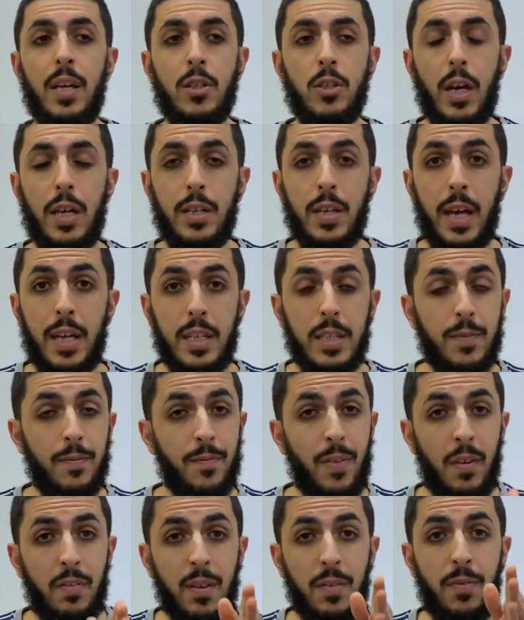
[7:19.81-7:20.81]
And it's
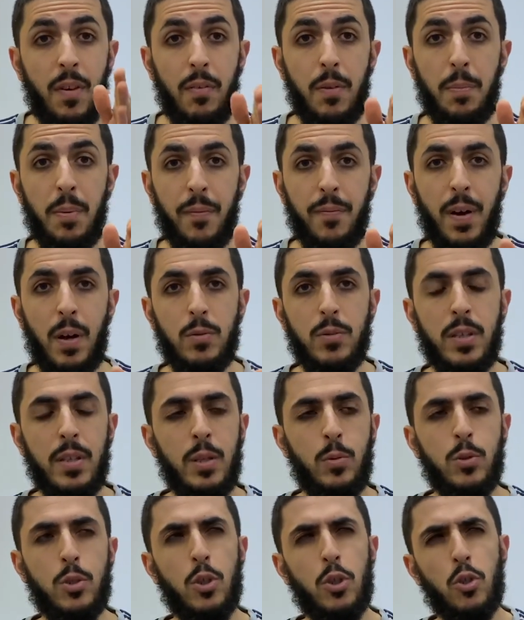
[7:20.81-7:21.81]
very, very profound.
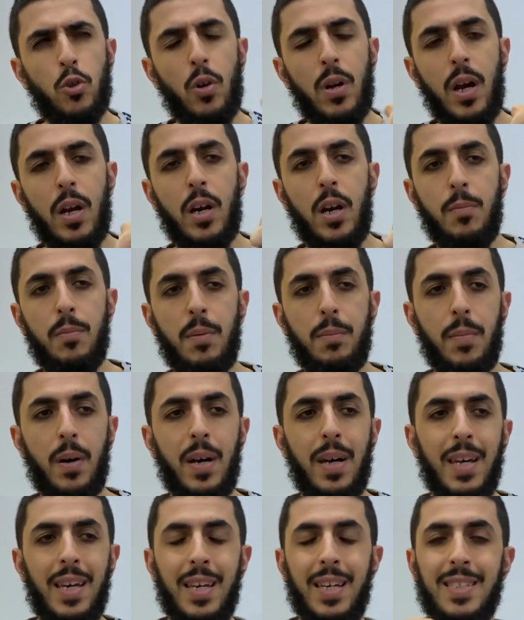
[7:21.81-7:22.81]
There was a scholar, I can't remember,
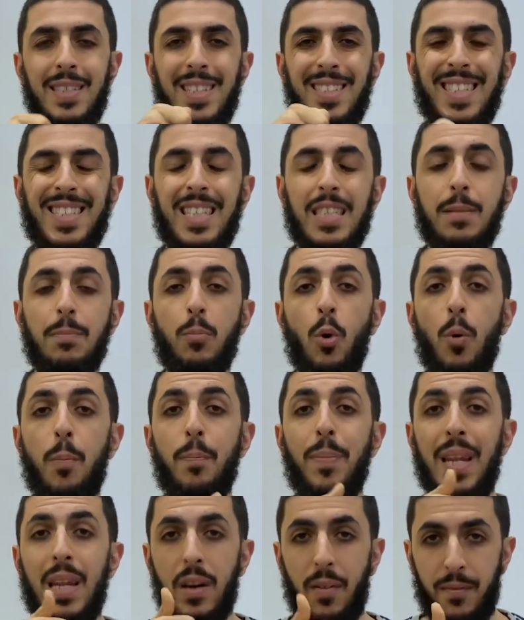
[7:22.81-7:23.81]
he said, it is more
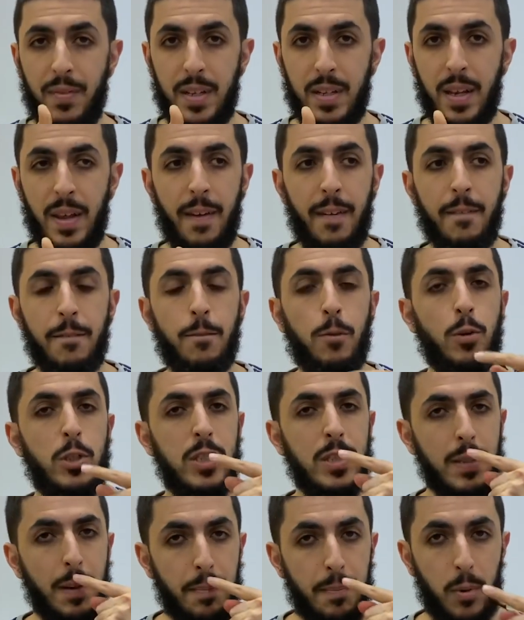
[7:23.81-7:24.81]
beloved for
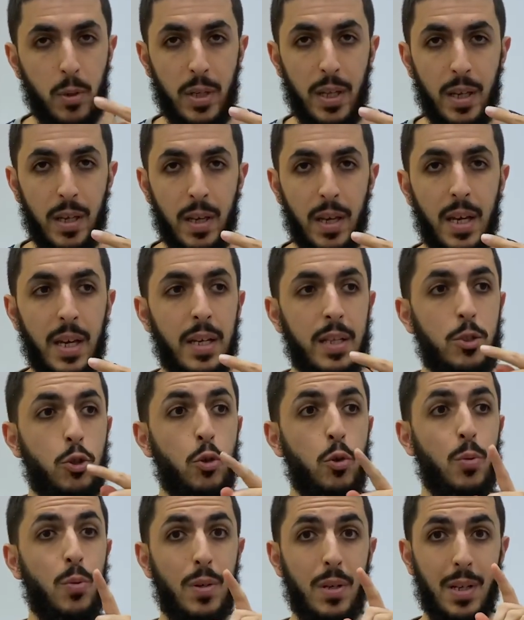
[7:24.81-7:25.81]
somebody
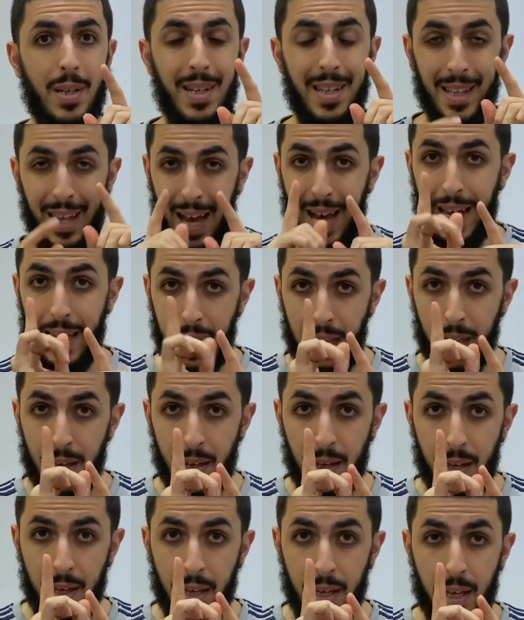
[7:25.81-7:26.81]
to lie
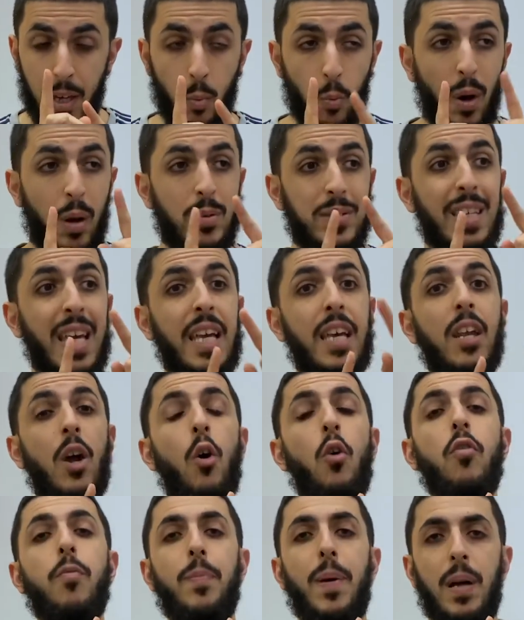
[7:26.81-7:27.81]
while taking
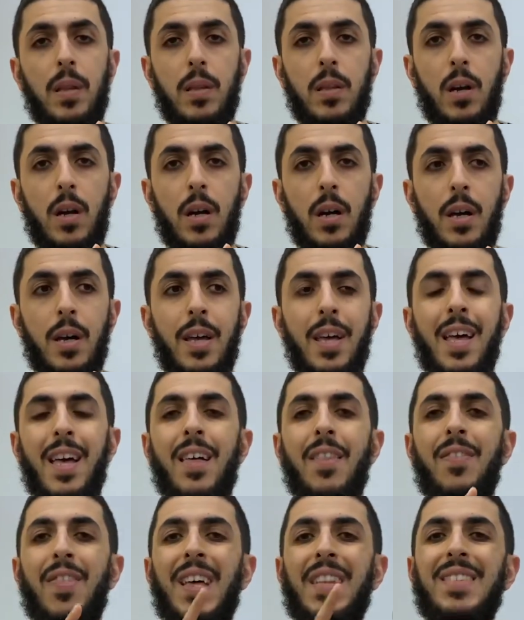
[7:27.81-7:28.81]
it off by Allah
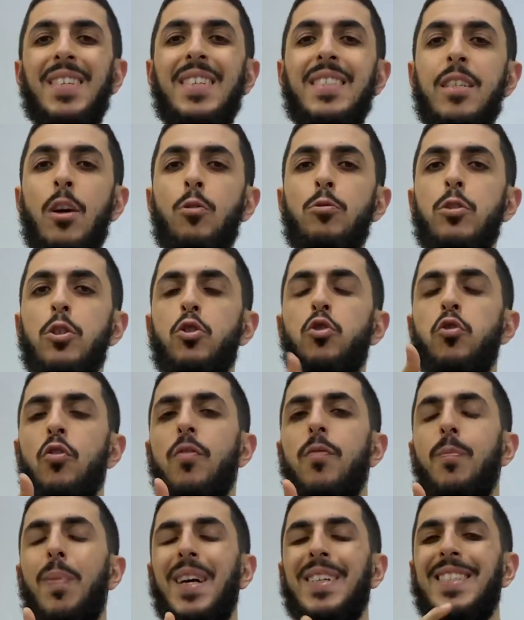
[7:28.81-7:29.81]
than to tell the
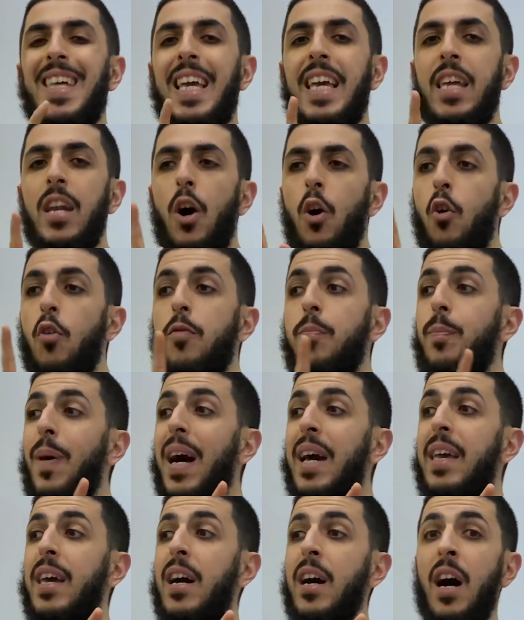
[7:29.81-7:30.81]
truth by taking it off
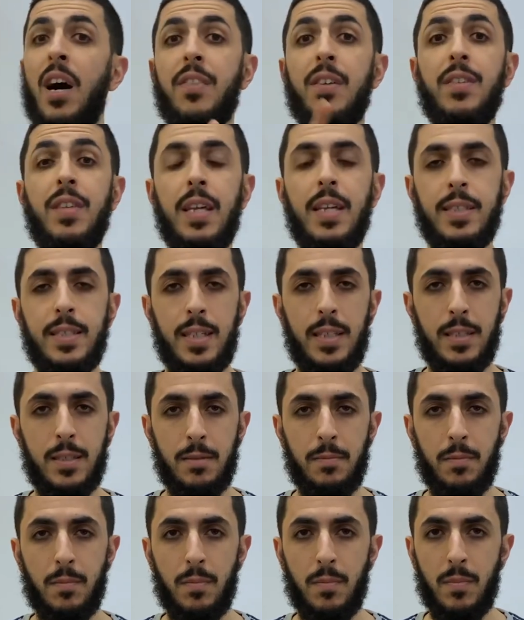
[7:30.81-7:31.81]
by other deities.